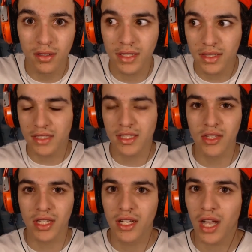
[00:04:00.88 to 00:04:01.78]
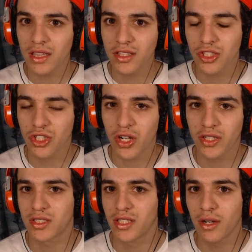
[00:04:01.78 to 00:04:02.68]
Like, that's how they got the
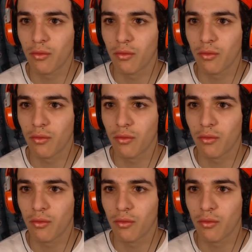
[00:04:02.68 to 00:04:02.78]
sharks there.